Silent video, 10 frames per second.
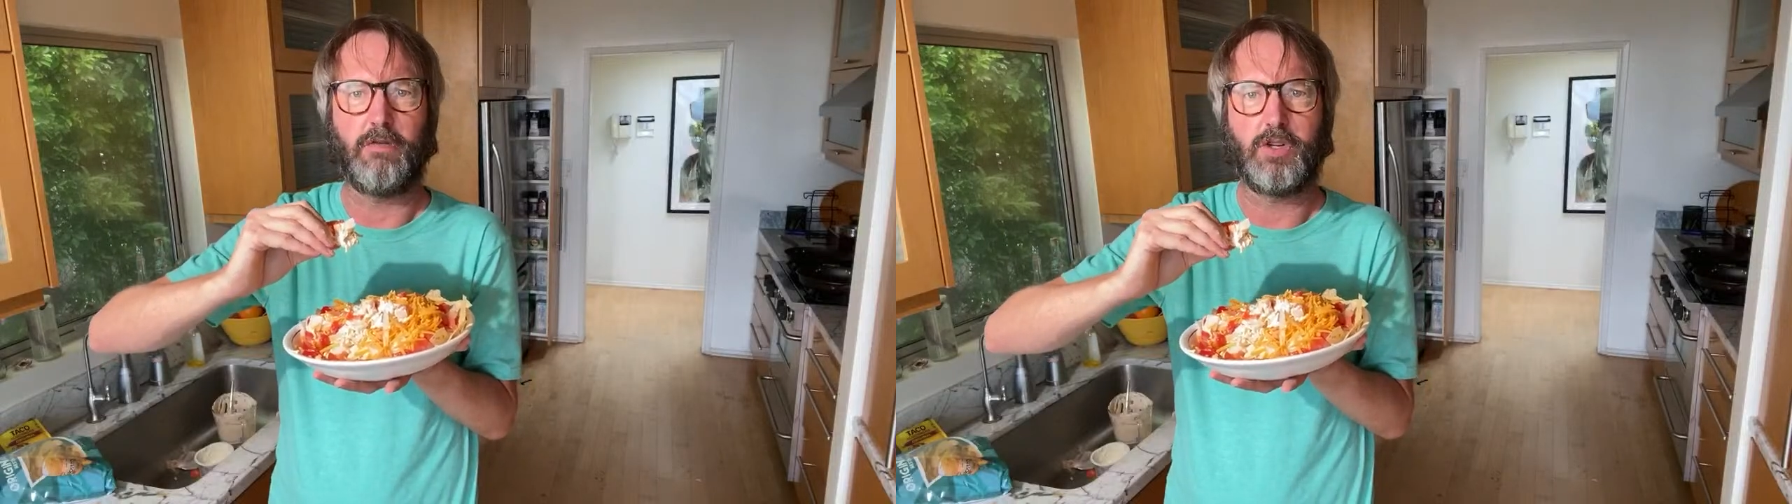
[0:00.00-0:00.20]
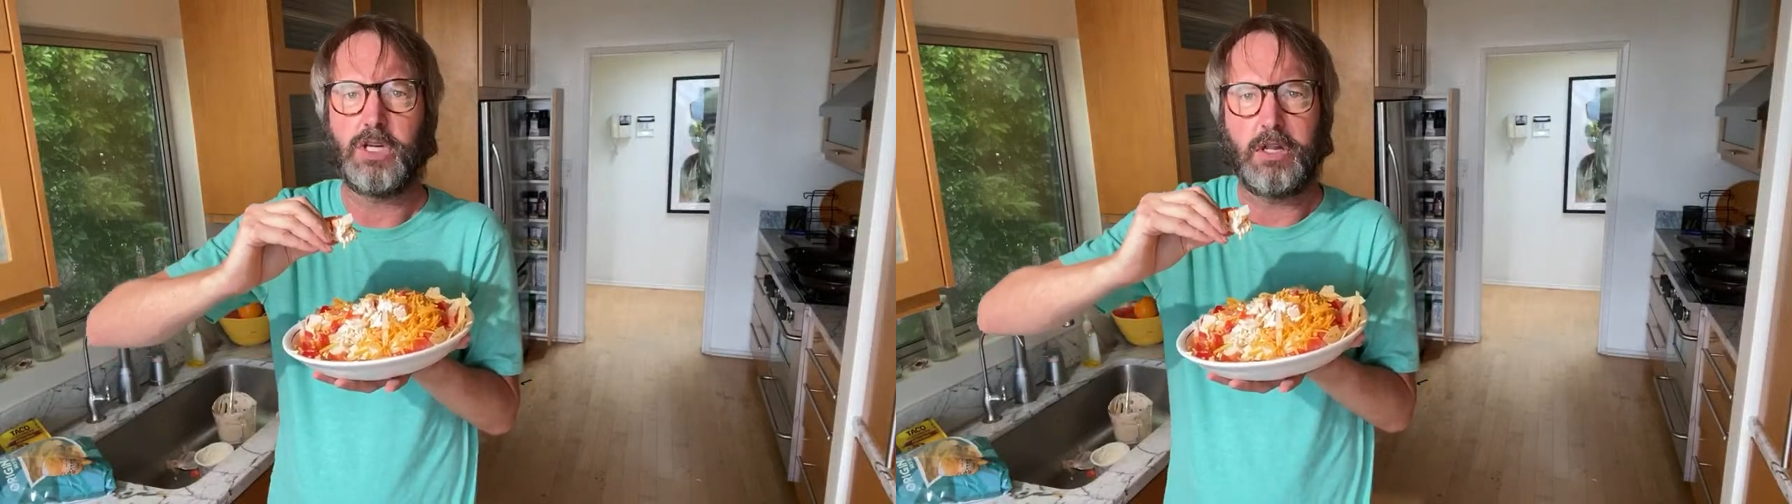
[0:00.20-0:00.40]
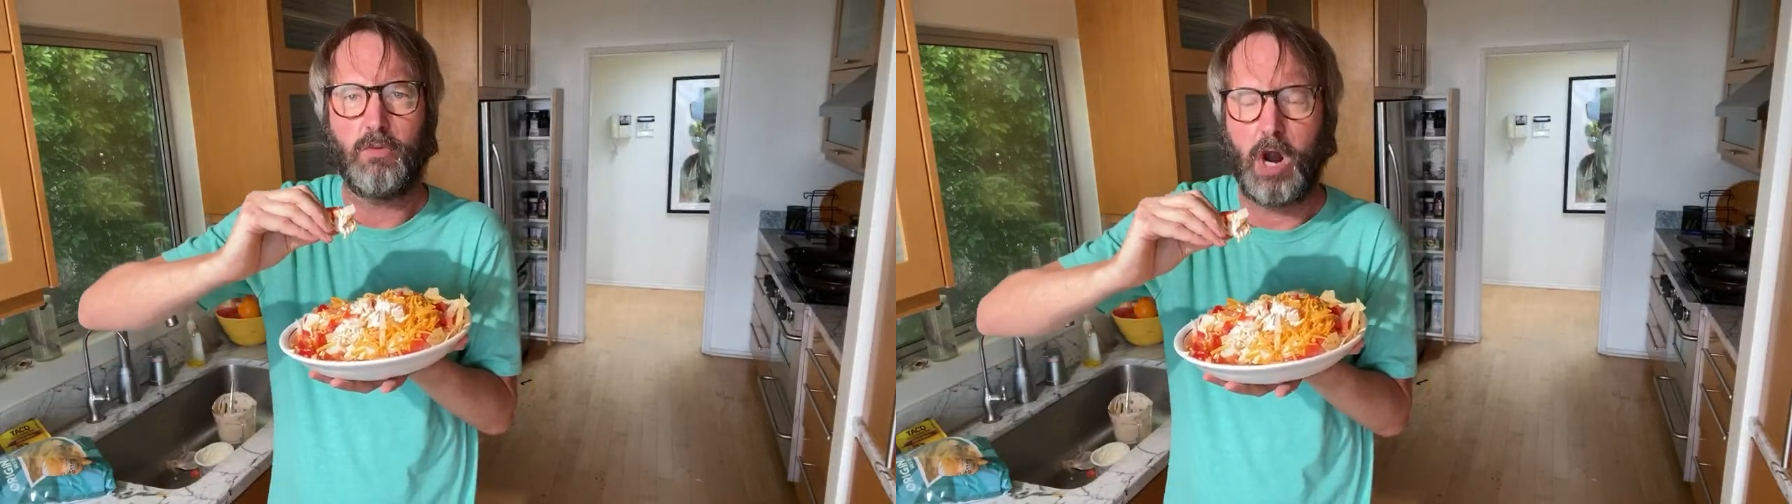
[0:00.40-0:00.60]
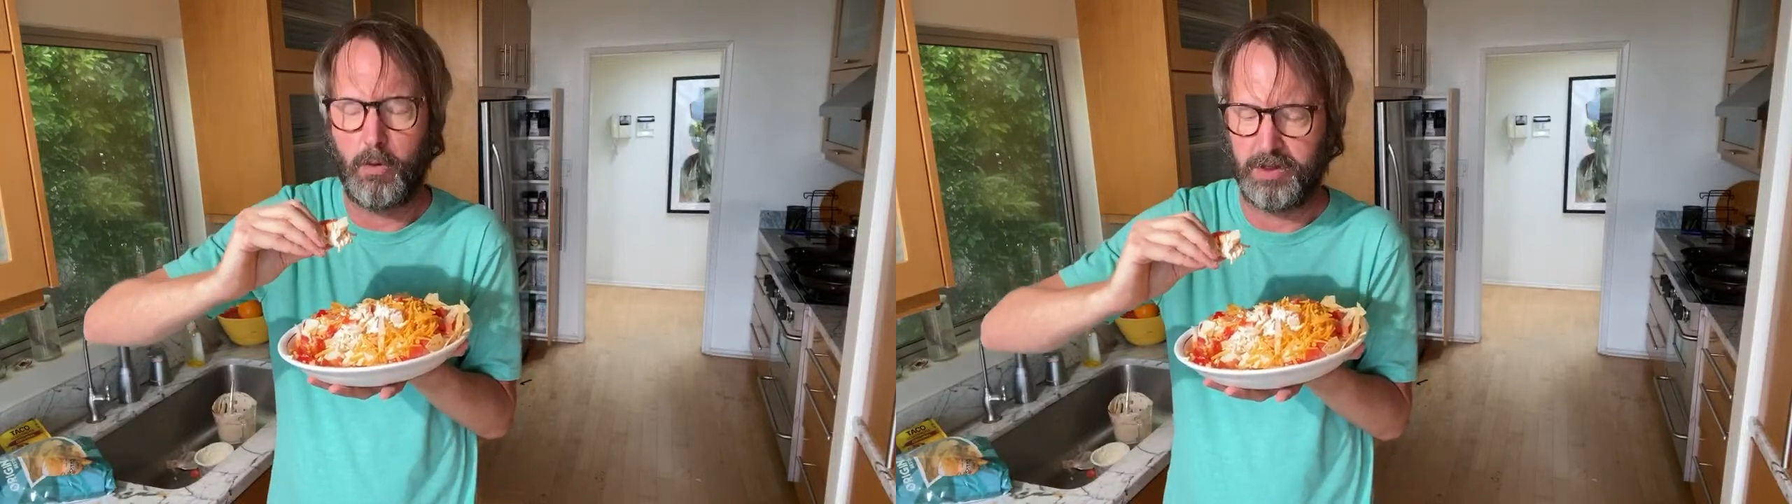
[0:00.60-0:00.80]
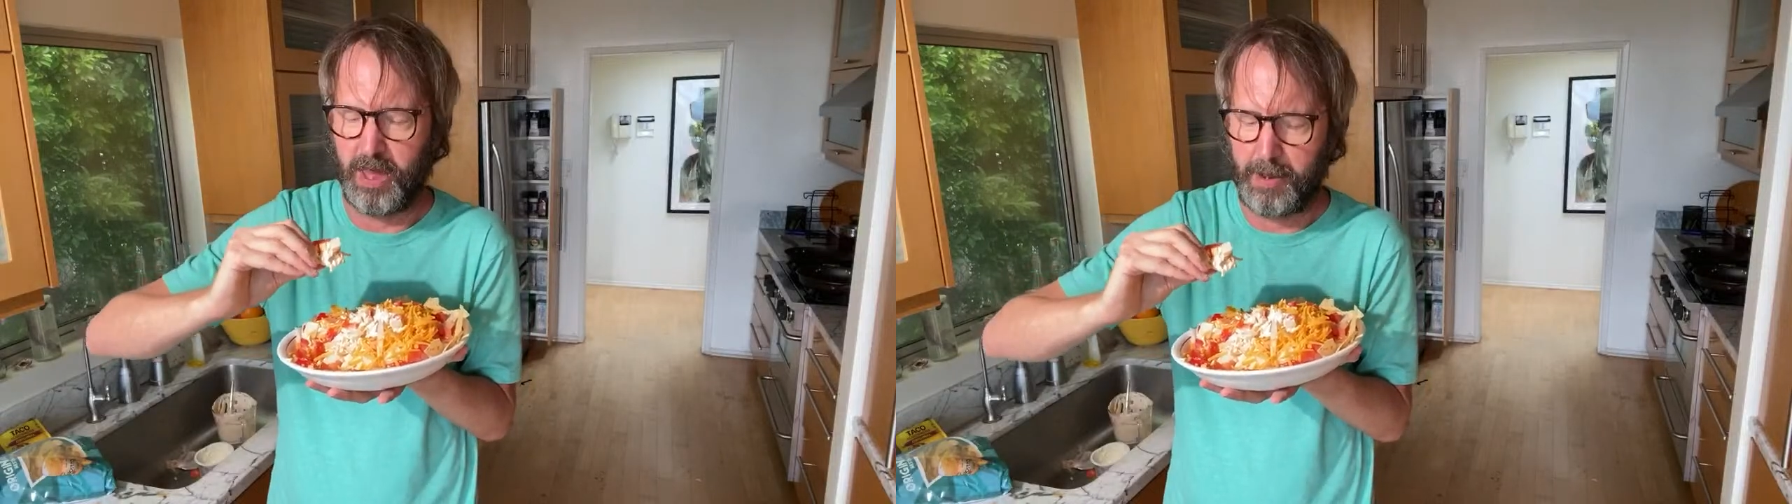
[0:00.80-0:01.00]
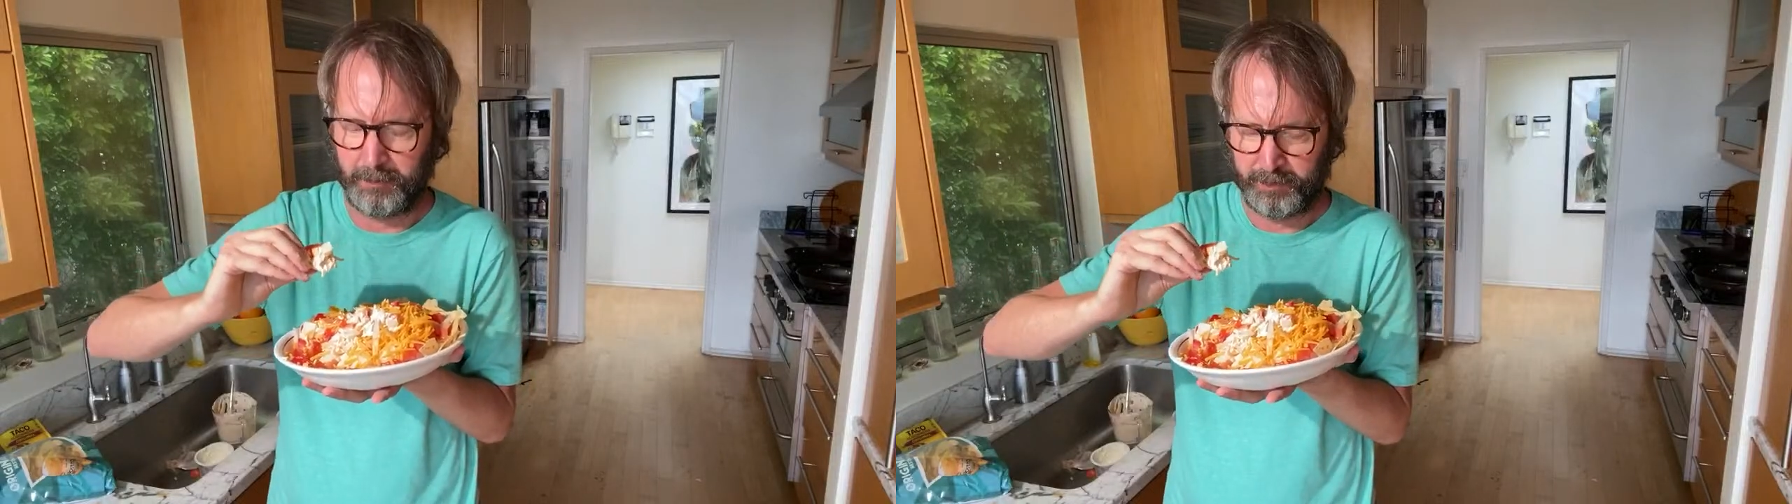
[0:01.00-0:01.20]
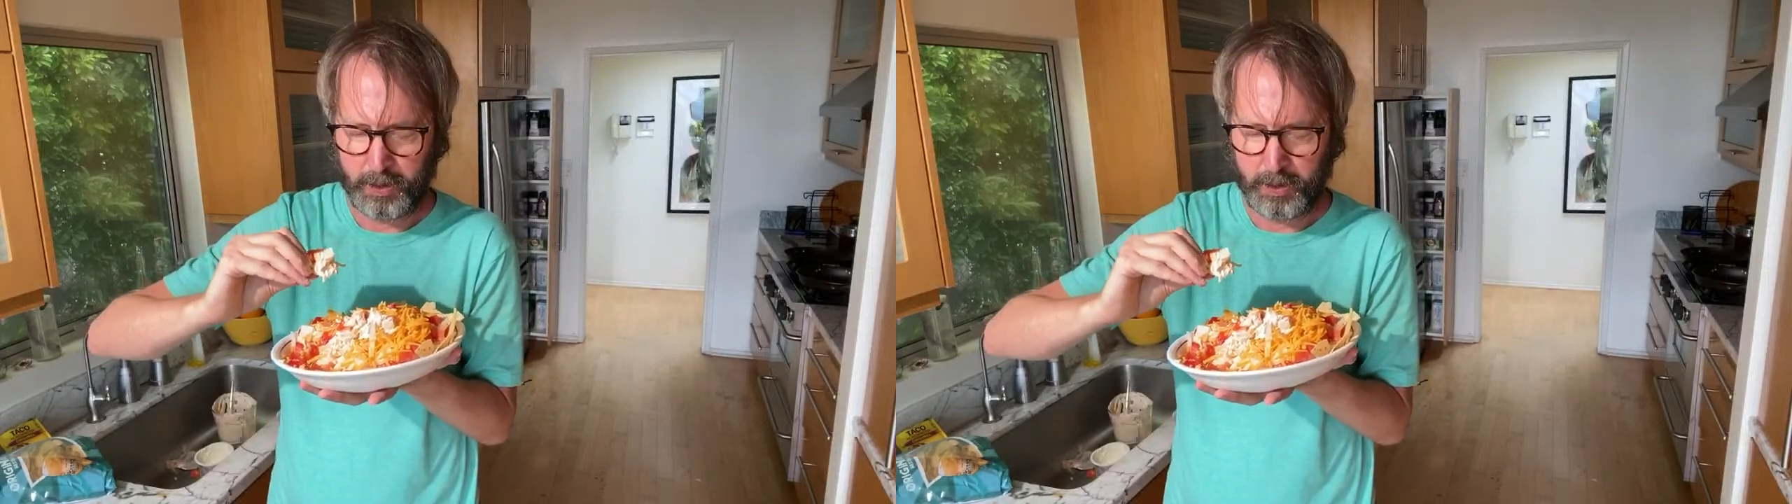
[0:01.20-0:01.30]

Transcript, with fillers: There's nothing wrong with that